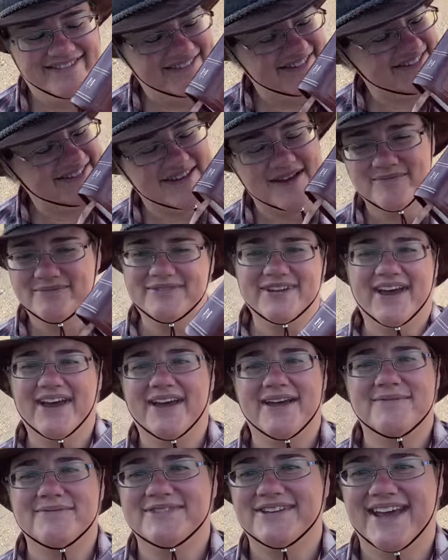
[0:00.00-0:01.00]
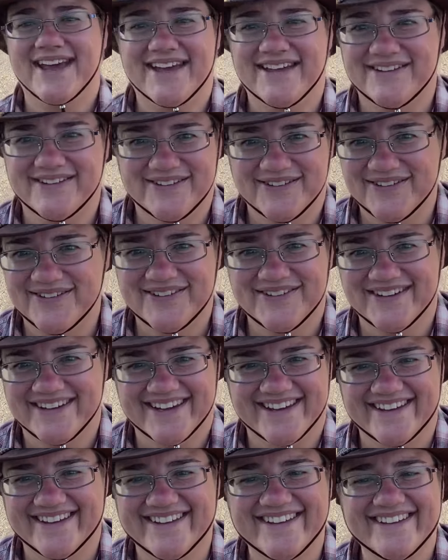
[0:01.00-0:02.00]
sometimes,
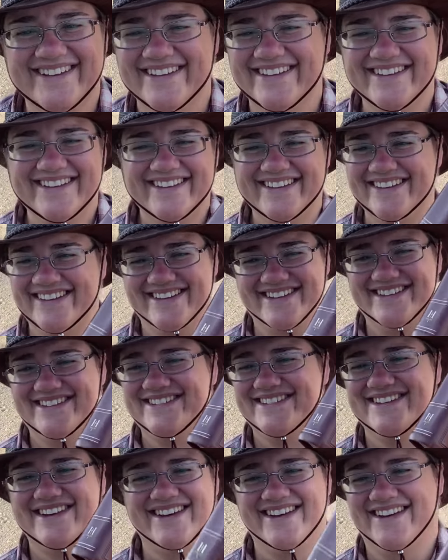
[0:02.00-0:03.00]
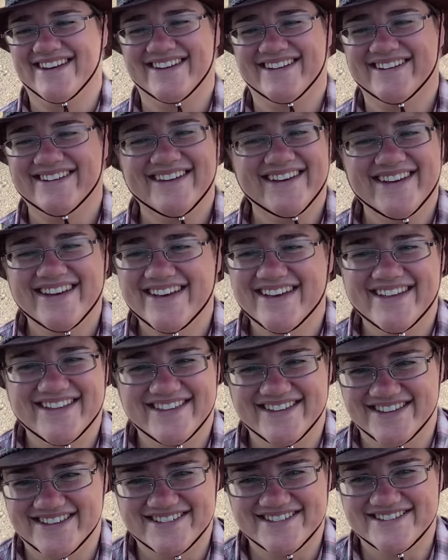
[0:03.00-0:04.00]
hallelujah, the song
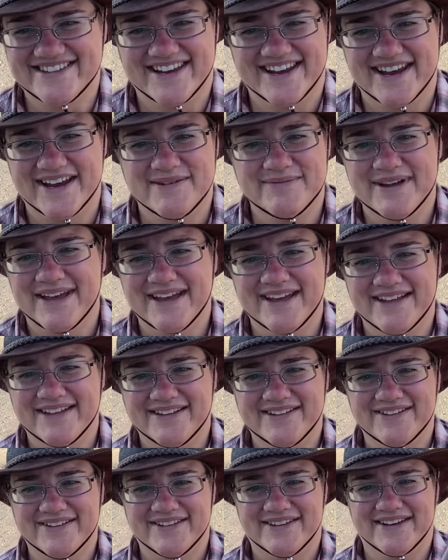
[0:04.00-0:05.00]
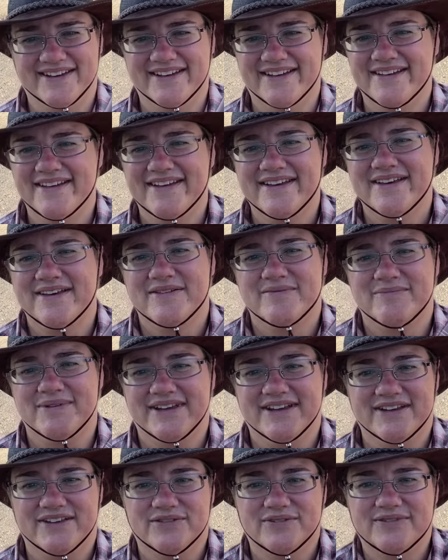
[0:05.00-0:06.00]
this time, hallelujah,
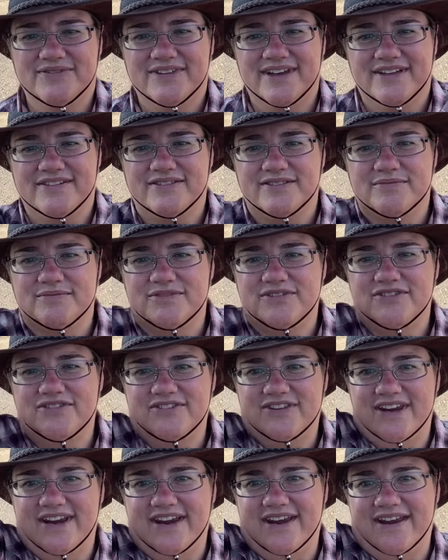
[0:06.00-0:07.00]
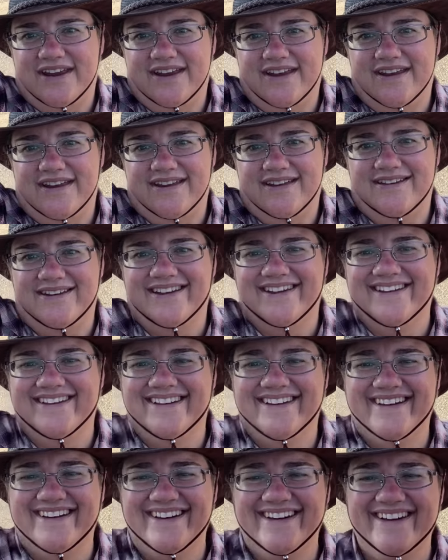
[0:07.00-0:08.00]
because we've got some shade
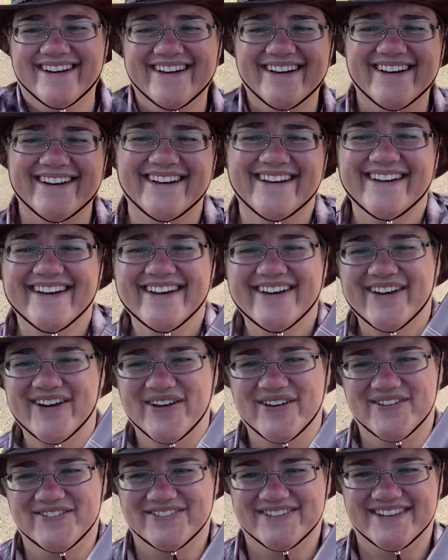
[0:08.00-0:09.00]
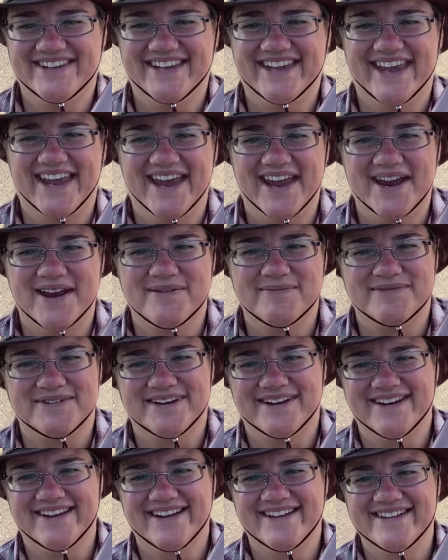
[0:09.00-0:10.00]
over the
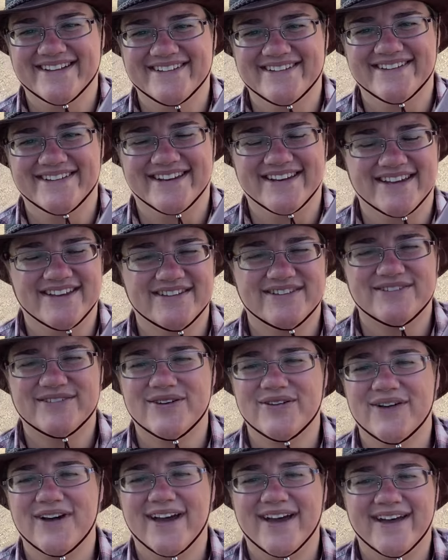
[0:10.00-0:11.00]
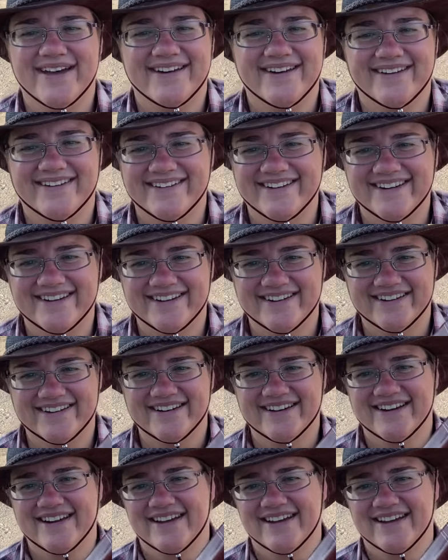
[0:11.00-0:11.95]
camera, hallelujah. It's so hot out here,